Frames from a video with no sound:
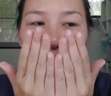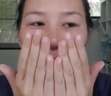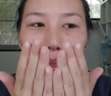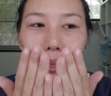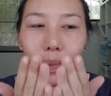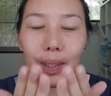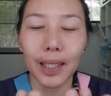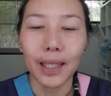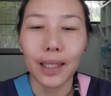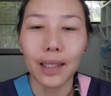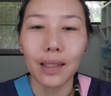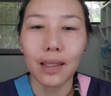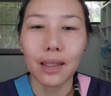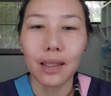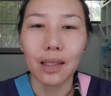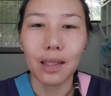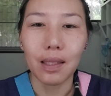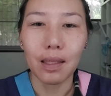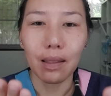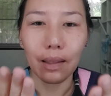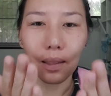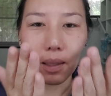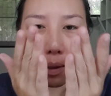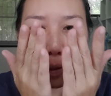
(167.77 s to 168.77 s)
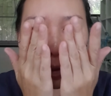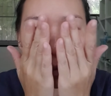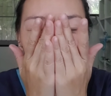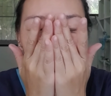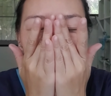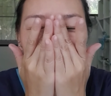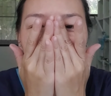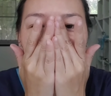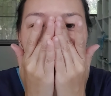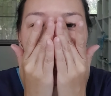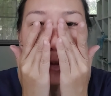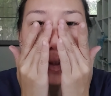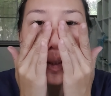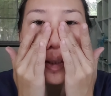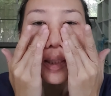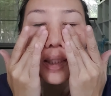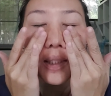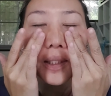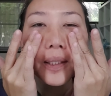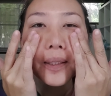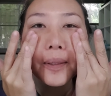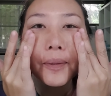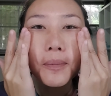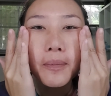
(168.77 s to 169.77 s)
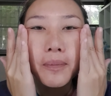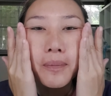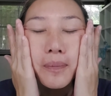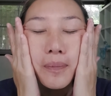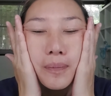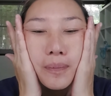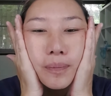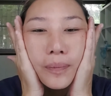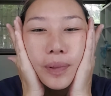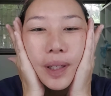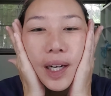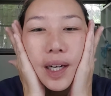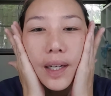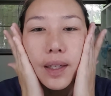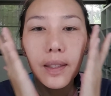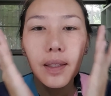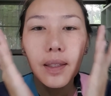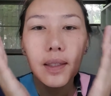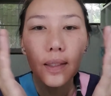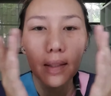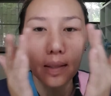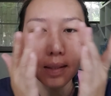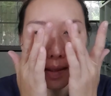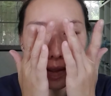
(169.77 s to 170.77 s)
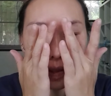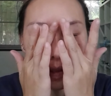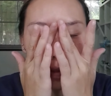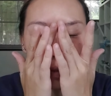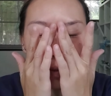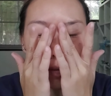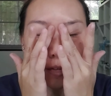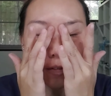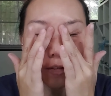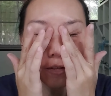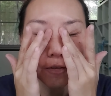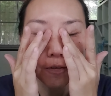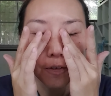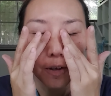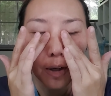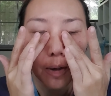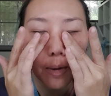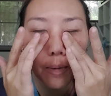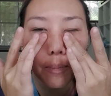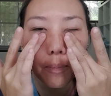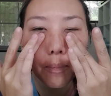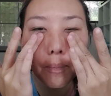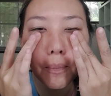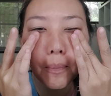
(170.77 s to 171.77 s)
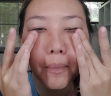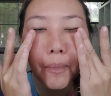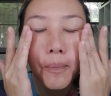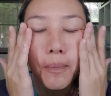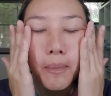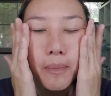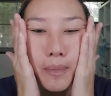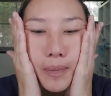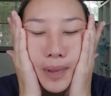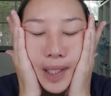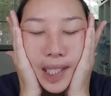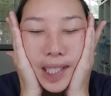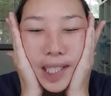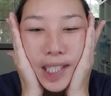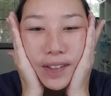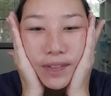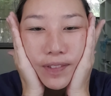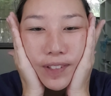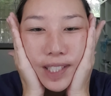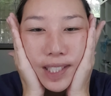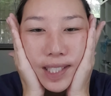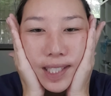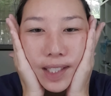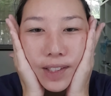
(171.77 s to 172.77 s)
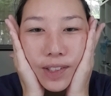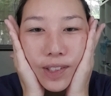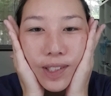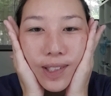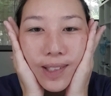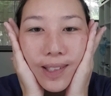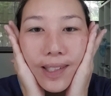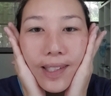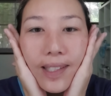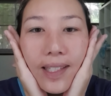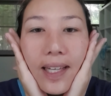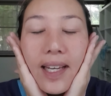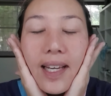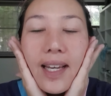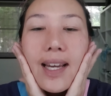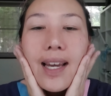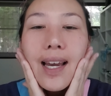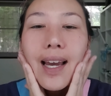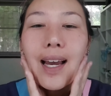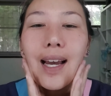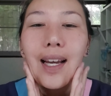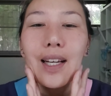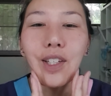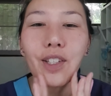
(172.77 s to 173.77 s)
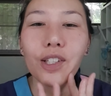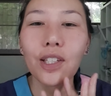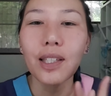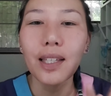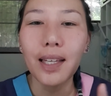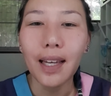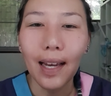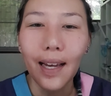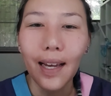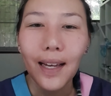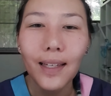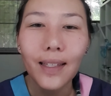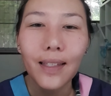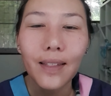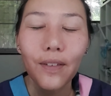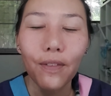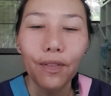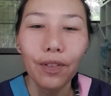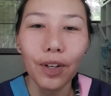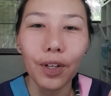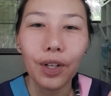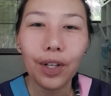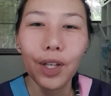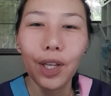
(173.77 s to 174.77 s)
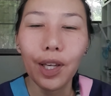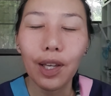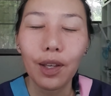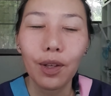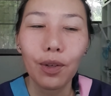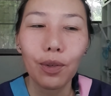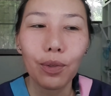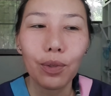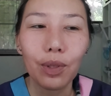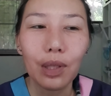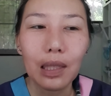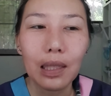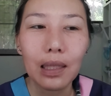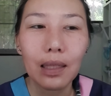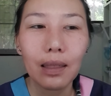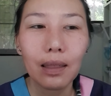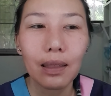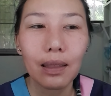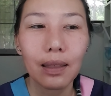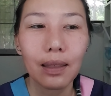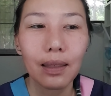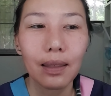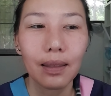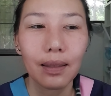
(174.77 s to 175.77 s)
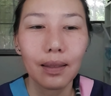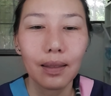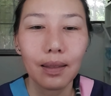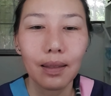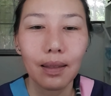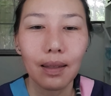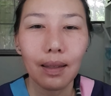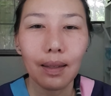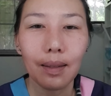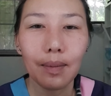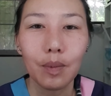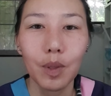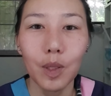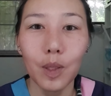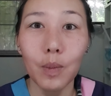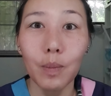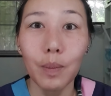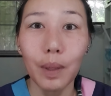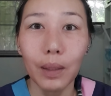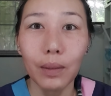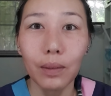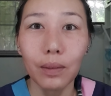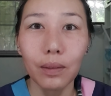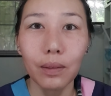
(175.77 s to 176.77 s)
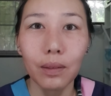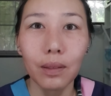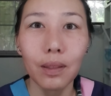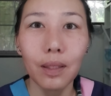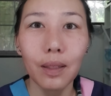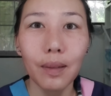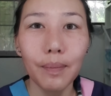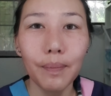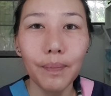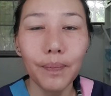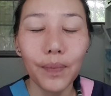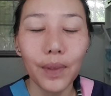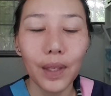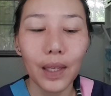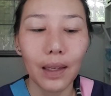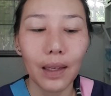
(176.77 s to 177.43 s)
because all of the products from Native Essentials actually has a very unique smell to them.